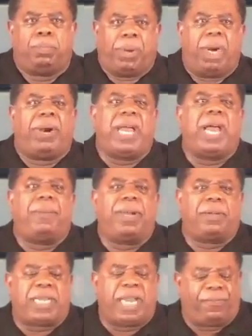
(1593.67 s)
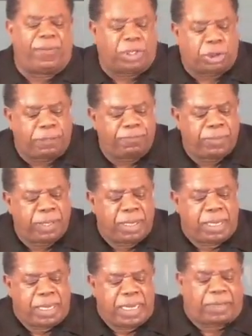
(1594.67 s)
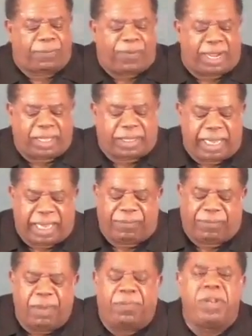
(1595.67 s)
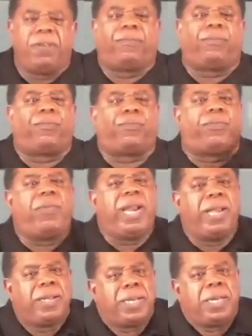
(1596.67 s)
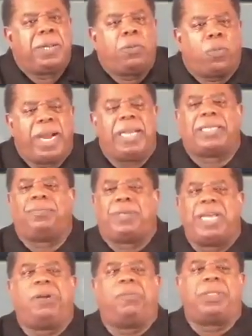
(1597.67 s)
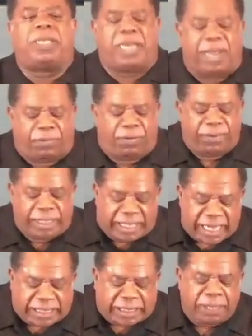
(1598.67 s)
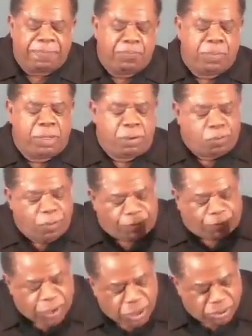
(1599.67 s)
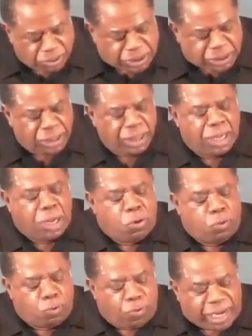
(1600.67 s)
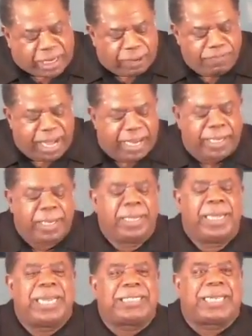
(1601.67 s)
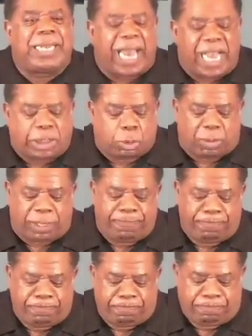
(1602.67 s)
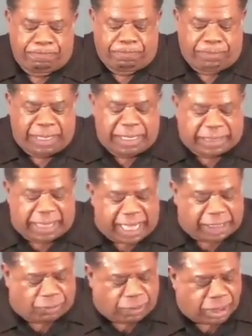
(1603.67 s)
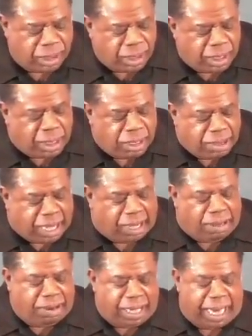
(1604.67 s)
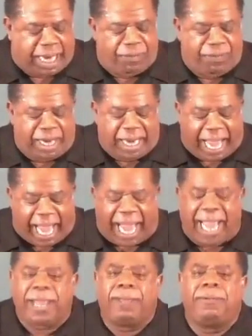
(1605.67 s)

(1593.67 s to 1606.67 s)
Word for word: Put on the helmet of salvation. Here's the final thing. I've given you three ways of dealing with the devil. Resist, refuse, recommit. Here's the last one. Here's the last one. You got to learn how to rely